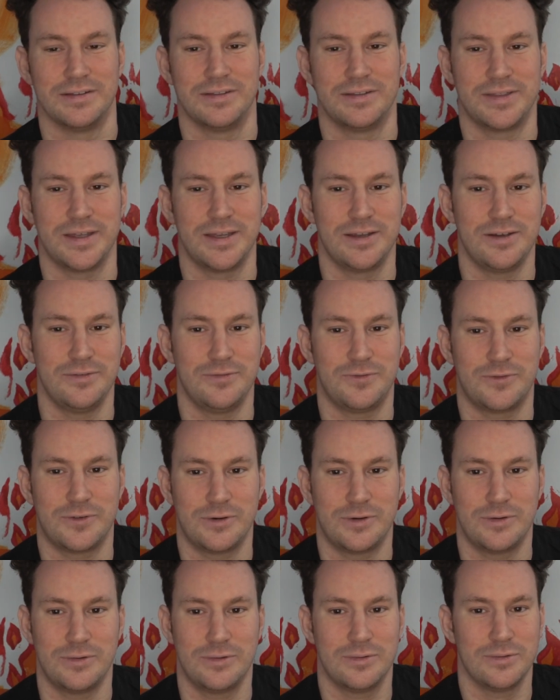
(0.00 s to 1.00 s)
Thank you
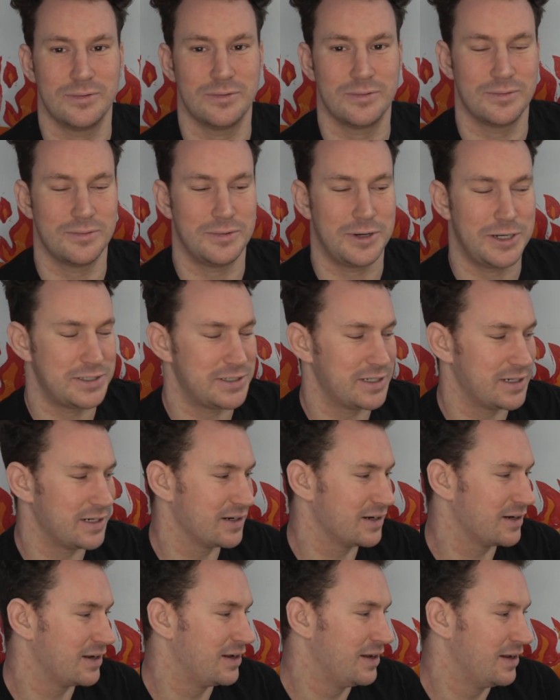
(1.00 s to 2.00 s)
for
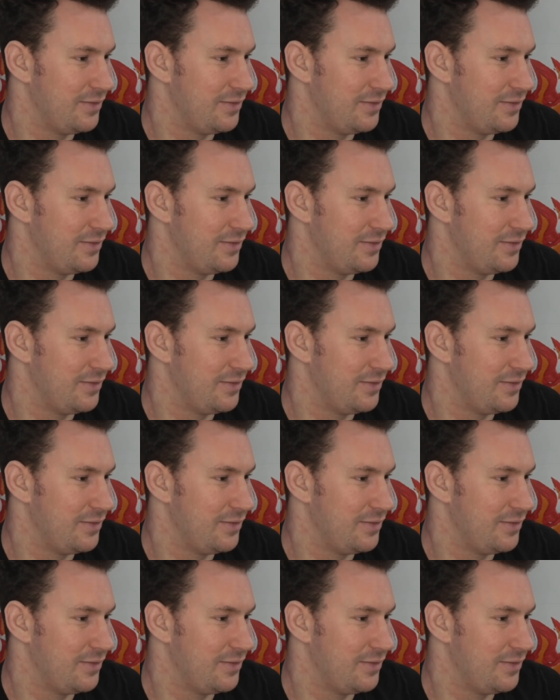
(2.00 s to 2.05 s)
watching.